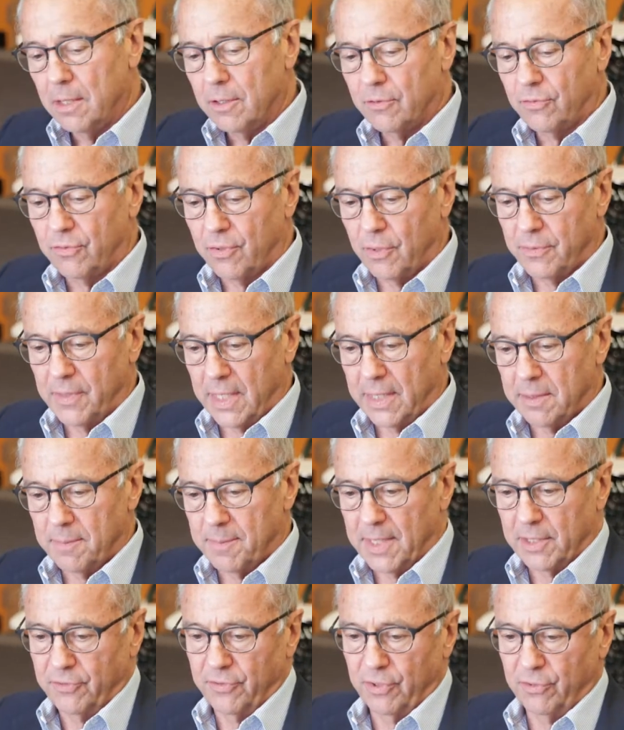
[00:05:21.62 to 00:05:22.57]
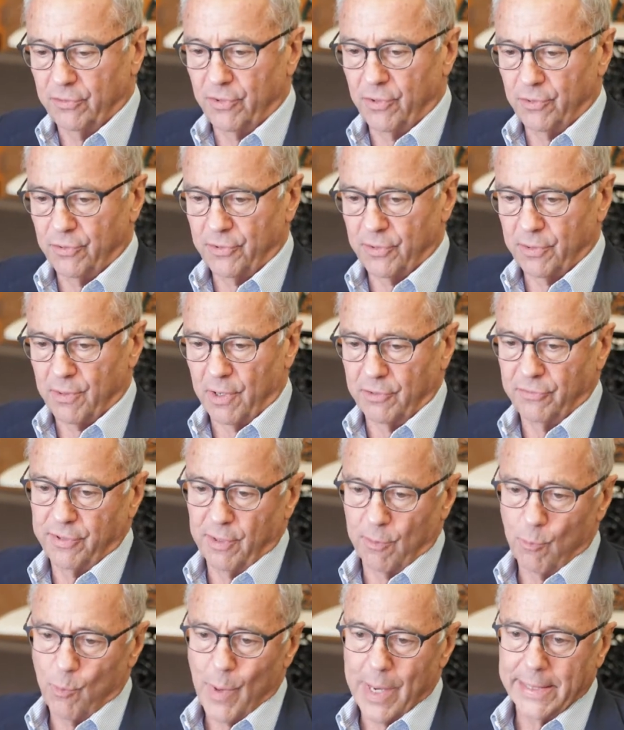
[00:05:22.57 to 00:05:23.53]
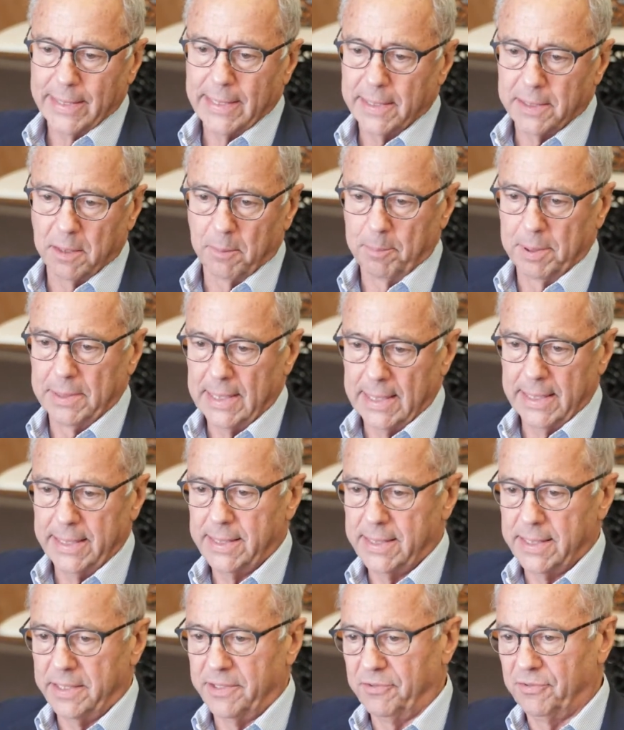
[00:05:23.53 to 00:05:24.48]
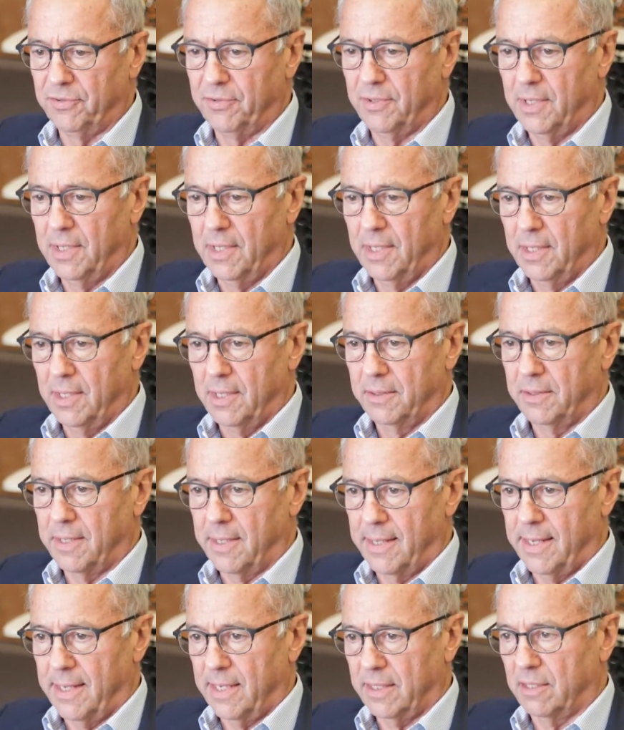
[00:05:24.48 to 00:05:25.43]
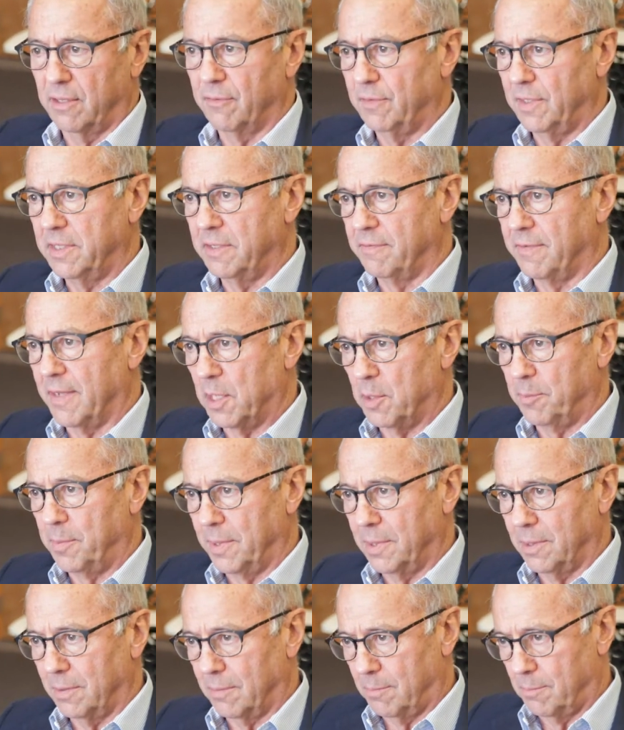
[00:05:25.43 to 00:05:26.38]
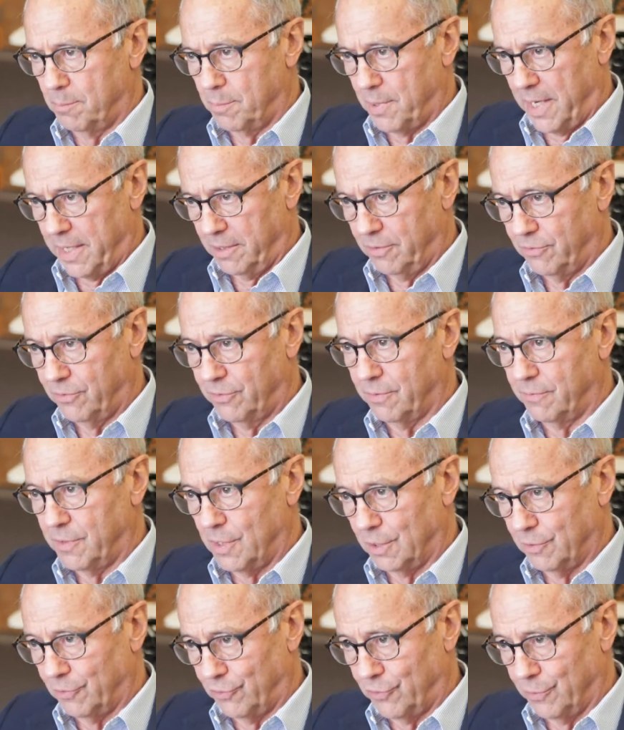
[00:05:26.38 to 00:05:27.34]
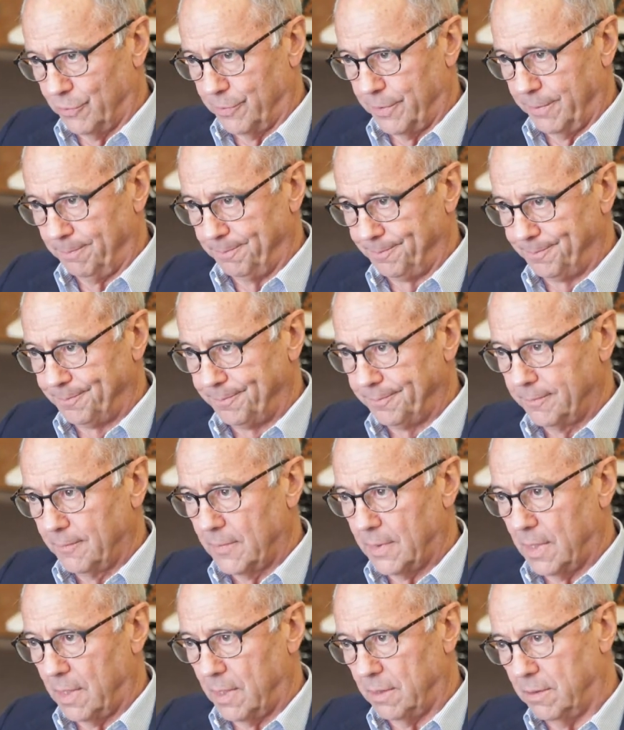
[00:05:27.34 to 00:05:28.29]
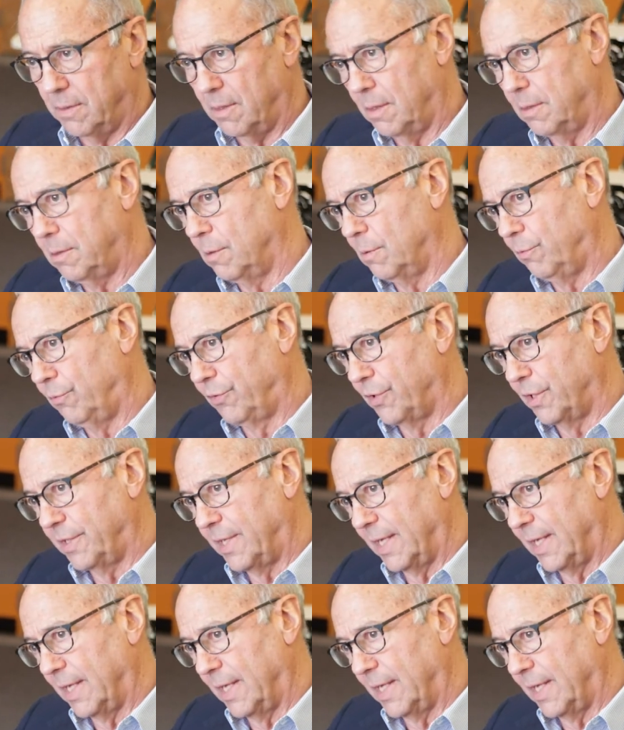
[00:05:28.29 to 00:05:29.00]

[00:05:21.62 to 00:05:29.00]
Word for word: So then about six years ago, I said, why not apply this to actively developing brains of young children and use the